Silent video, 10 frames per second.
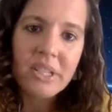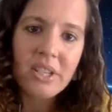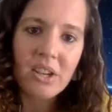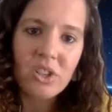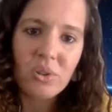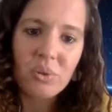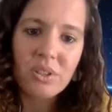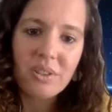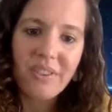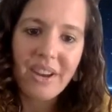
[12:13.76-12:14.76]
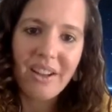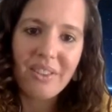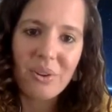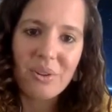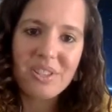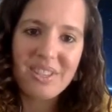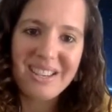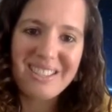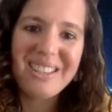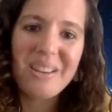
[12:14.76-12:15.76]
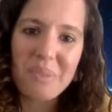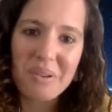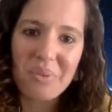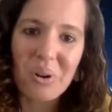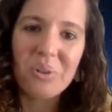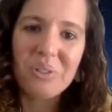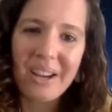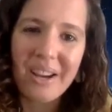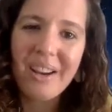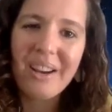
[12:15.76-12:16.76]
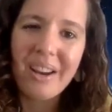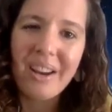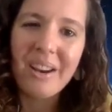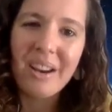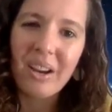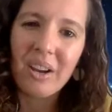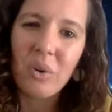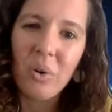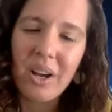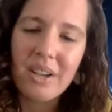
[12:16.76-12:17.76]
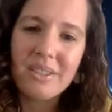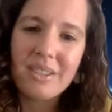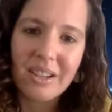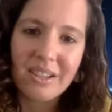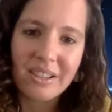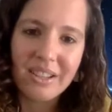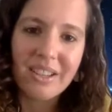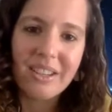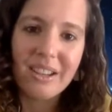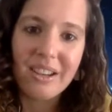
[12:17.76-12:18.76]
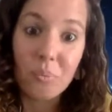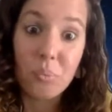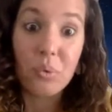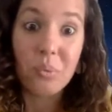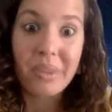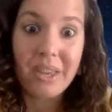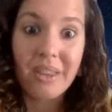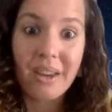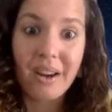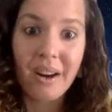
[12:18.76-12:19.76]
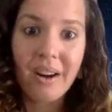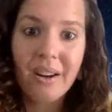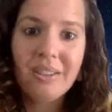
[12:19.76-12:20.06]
potentials of how those things can be rolled out and quite subtly, and then boom, there they are.